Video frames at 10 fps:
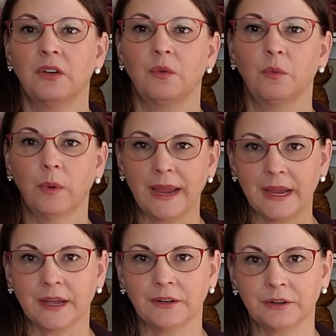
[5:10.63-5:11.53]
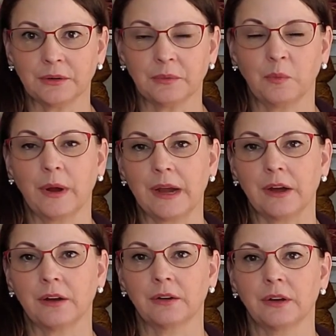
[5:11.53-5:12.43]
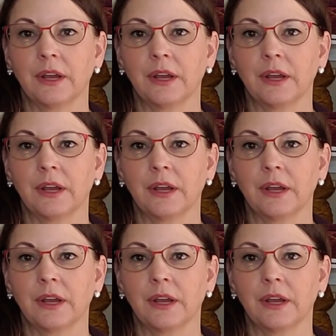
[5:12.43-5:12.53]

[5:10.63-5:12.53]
way under where